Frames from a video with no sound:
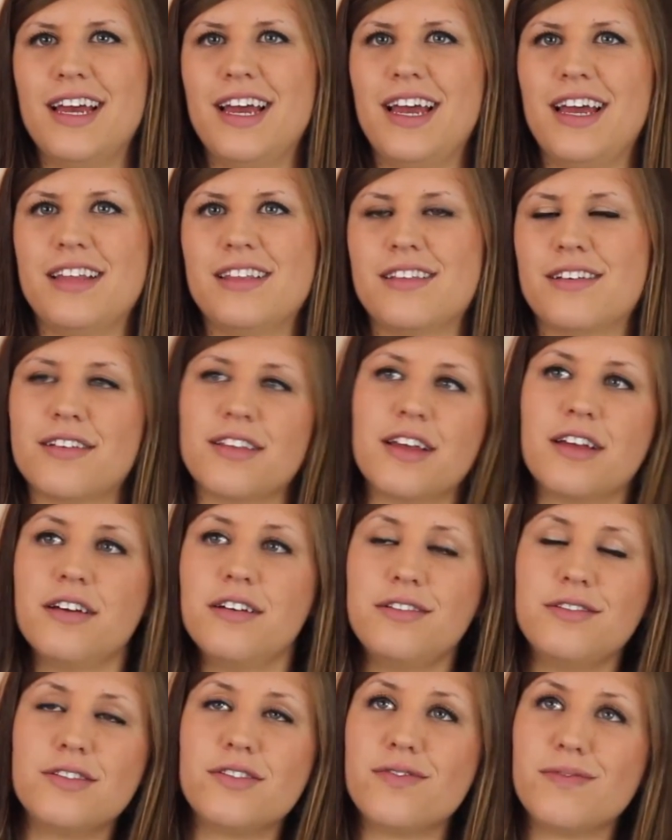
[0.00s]
And they're like,
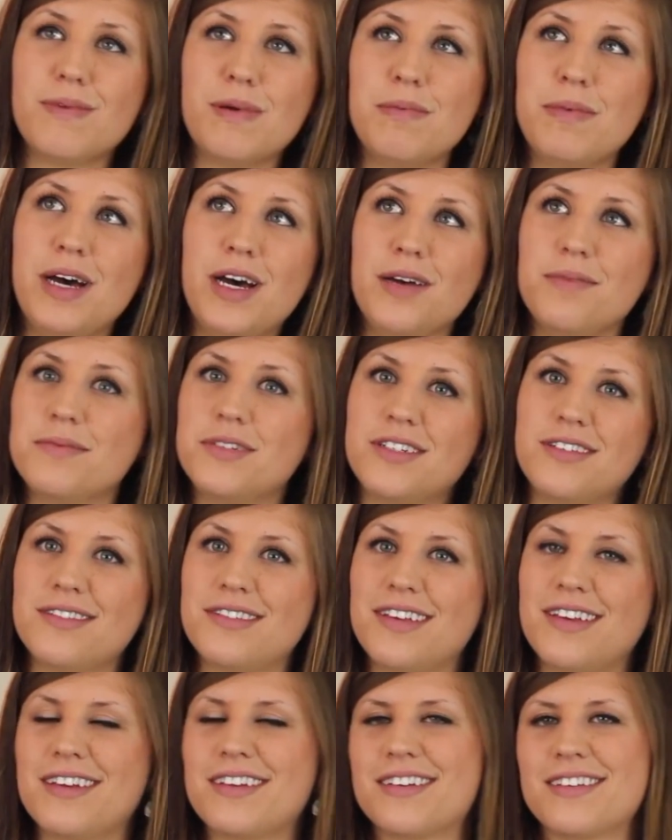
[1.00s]
oh, it's for my mom, she's
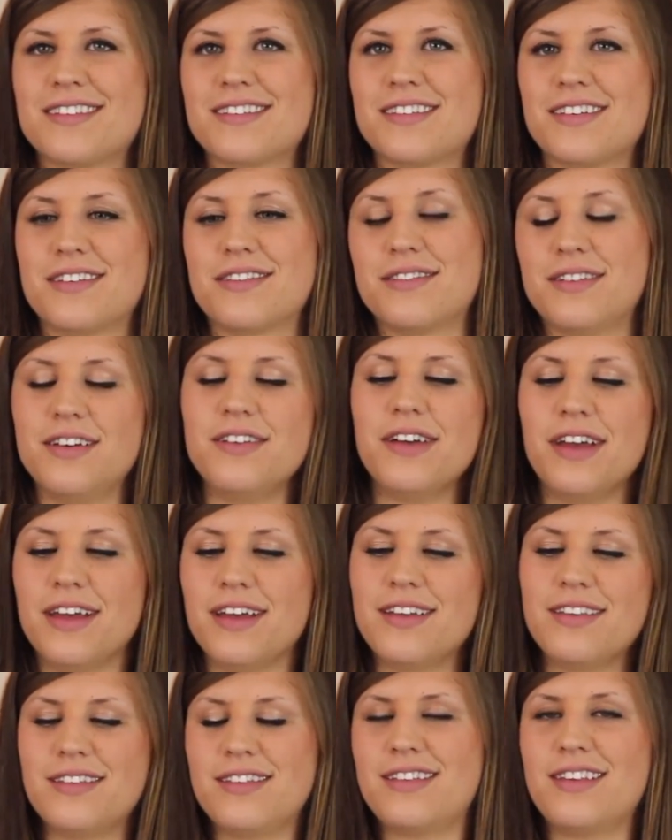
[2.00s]
sick. And so,
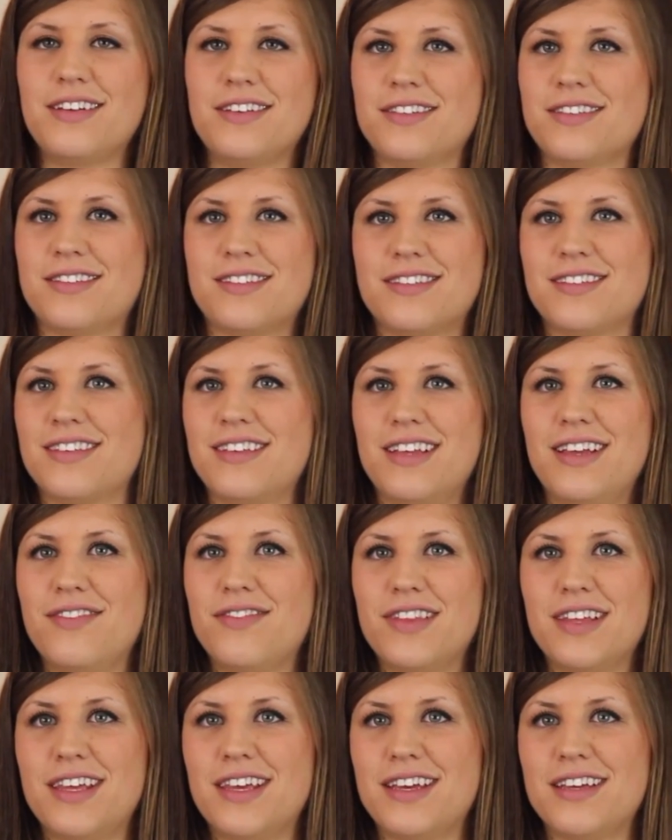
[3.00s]
okay, they'll just
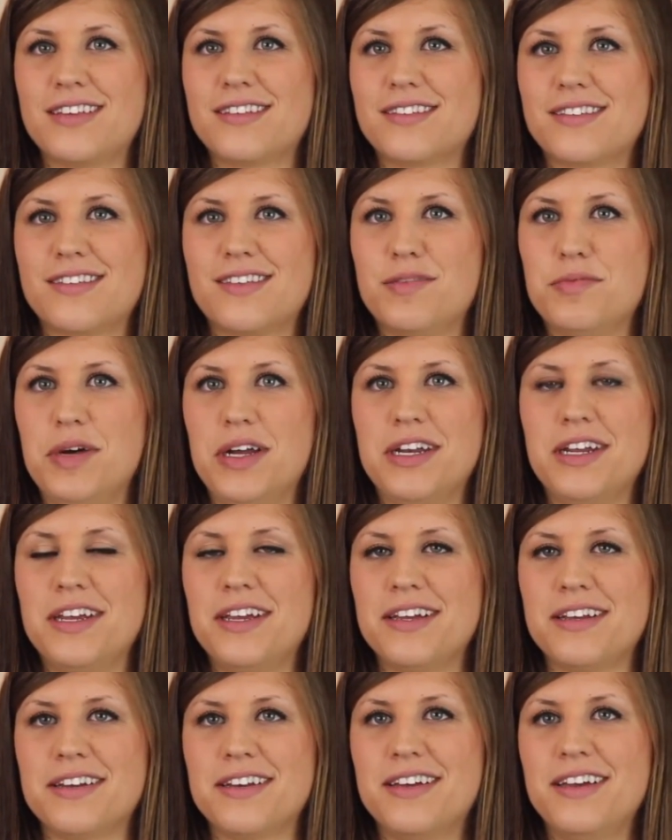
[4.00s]
give the kids the
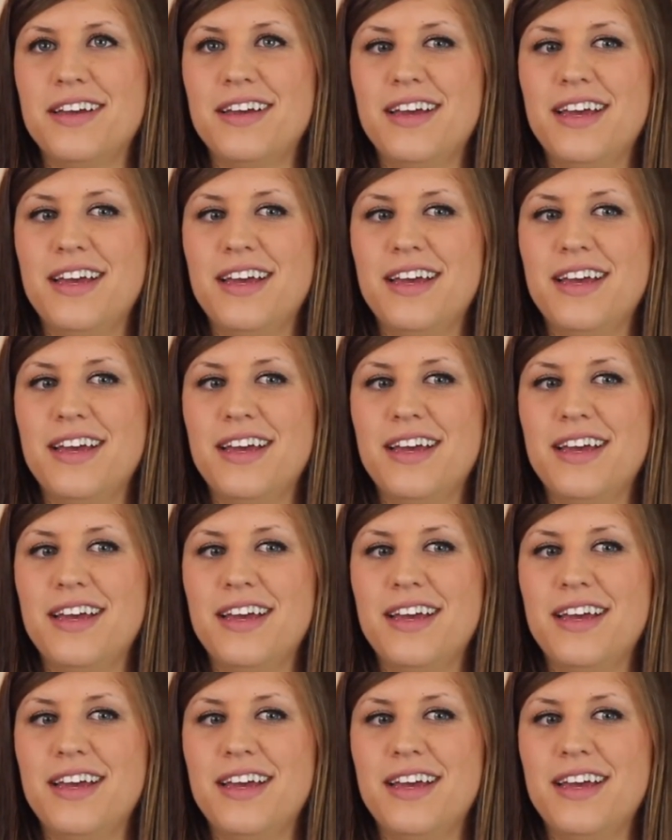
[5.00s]
money.